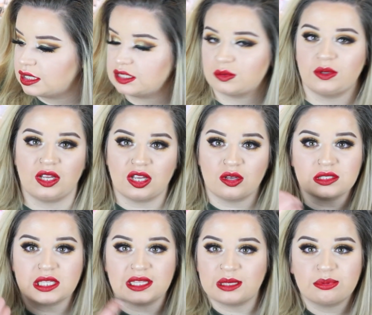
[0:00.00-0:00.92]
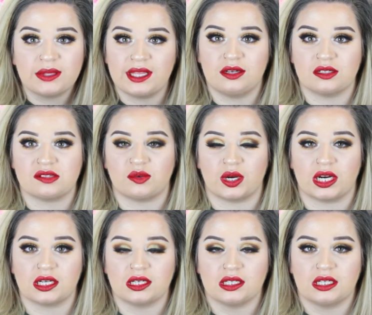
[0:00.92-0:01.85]
It's what you use the lip liners
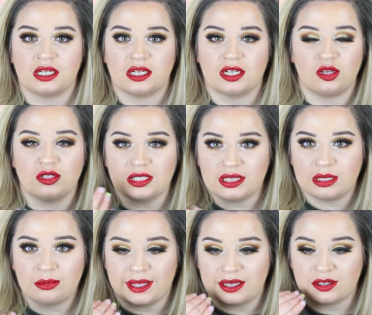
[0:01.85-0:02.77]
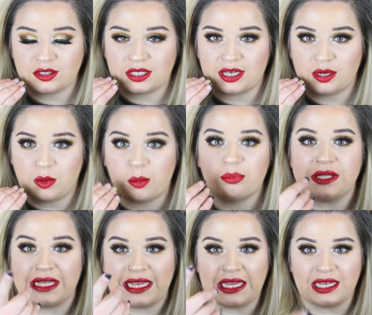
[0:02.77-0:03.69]
for. Use the lip liner so that it won't
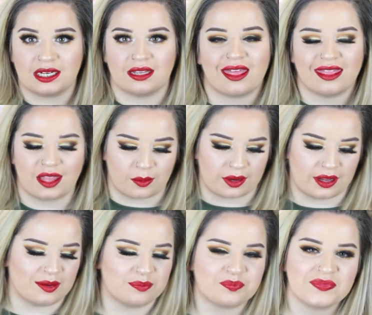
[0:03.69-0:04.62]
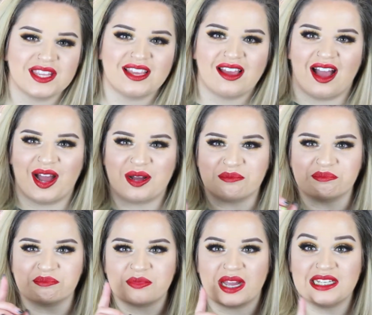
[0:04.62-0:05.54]
bleed. There we go. I
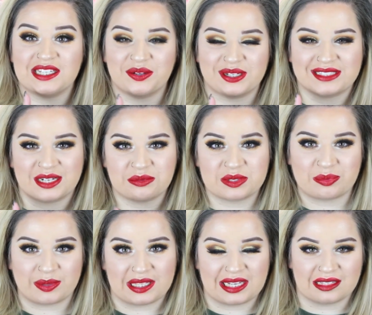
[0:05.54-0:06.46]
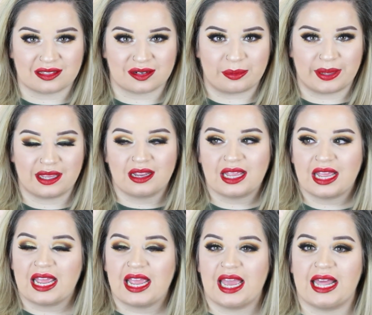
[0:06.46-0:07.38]
did notice that it was bleeding a little bit,
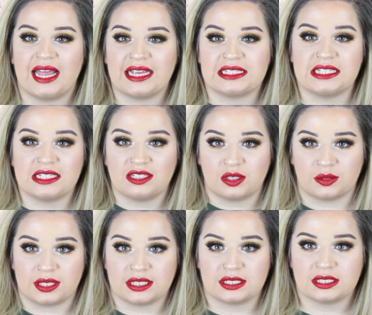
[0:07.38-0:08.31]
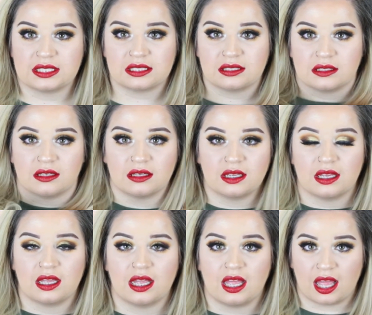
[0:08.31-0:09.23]
and I did notice
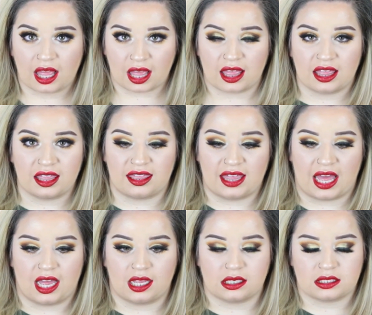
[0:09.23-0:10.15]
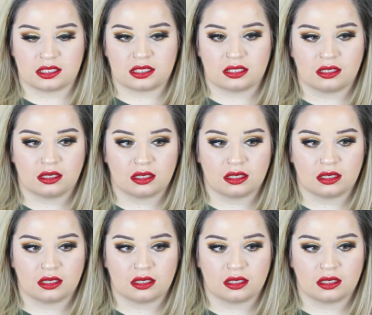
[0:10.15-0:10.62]
that